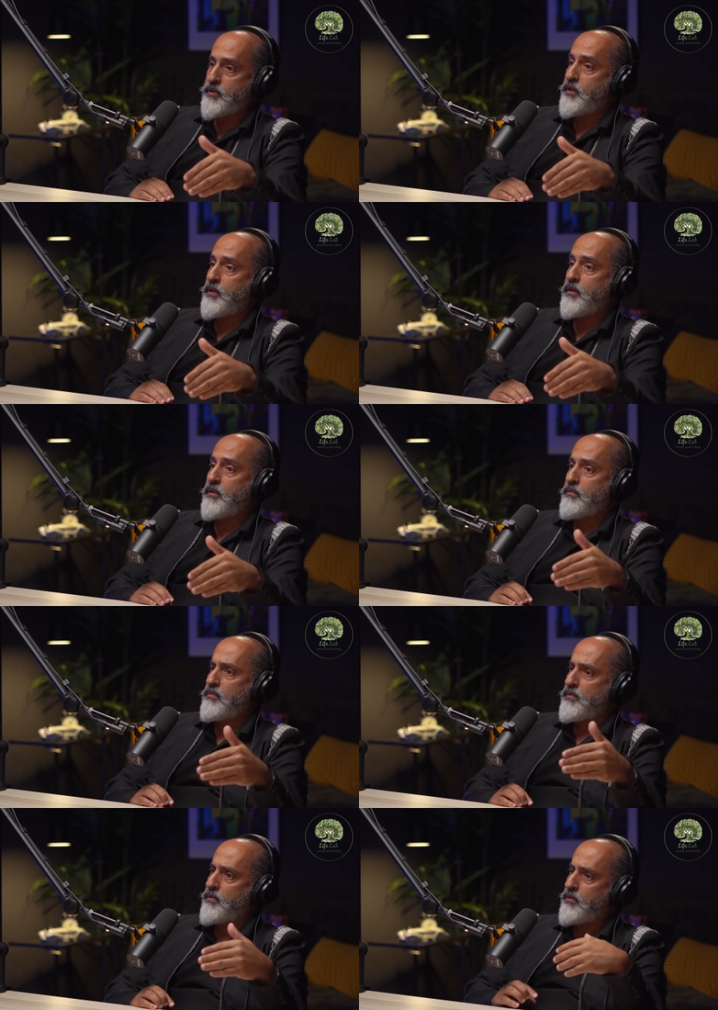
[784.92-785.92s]
is here
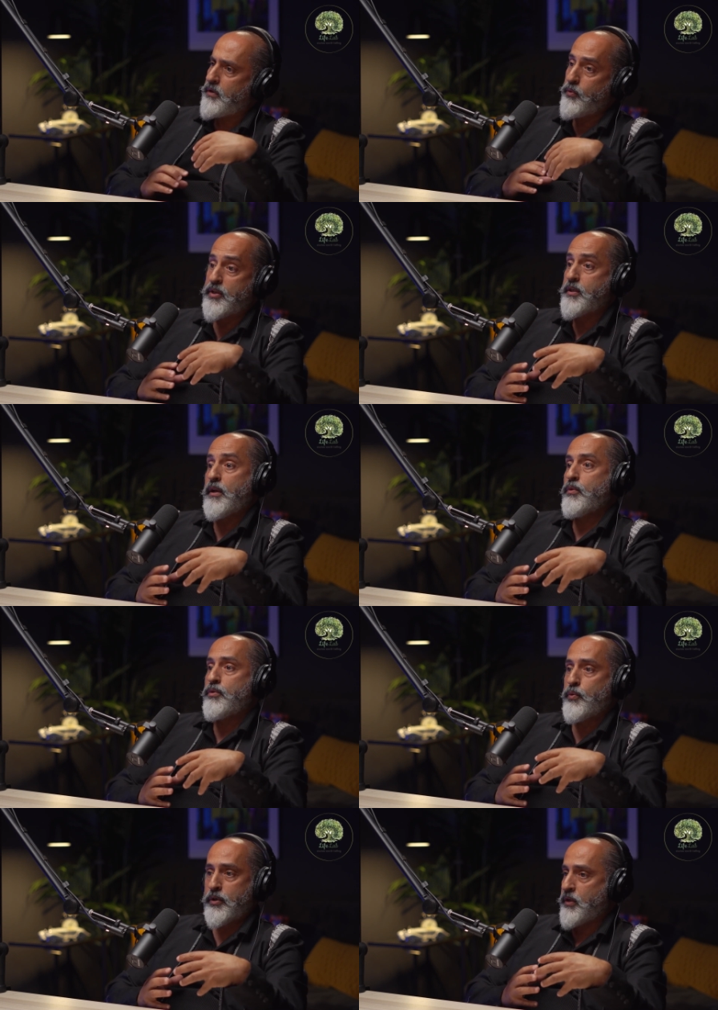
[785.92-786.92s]
he was
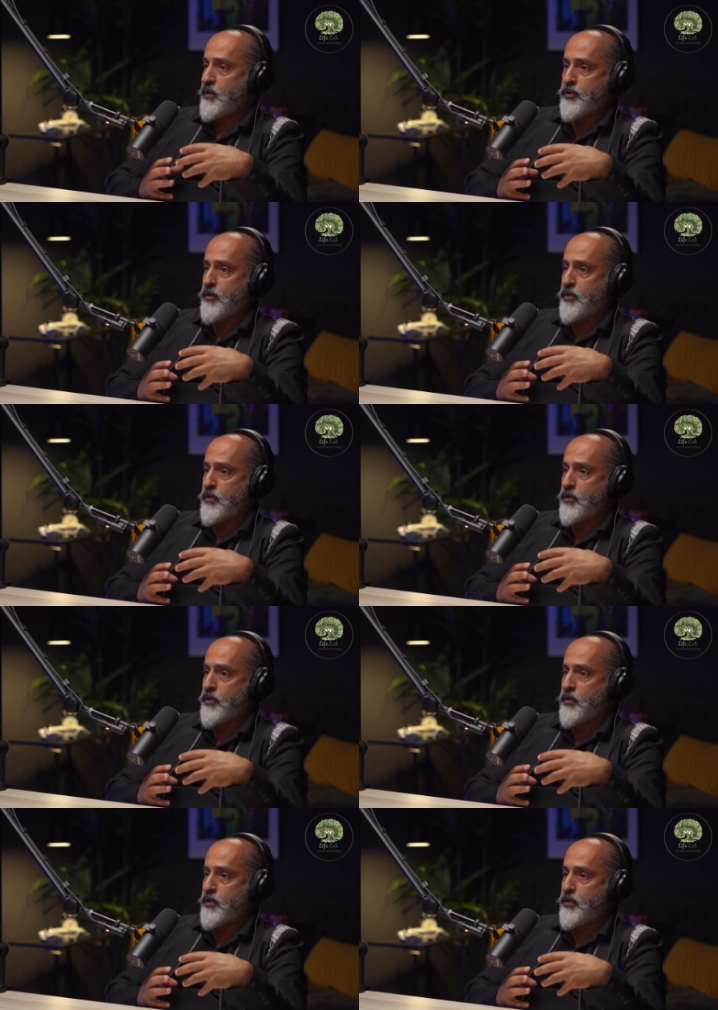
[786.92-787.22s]
alone working on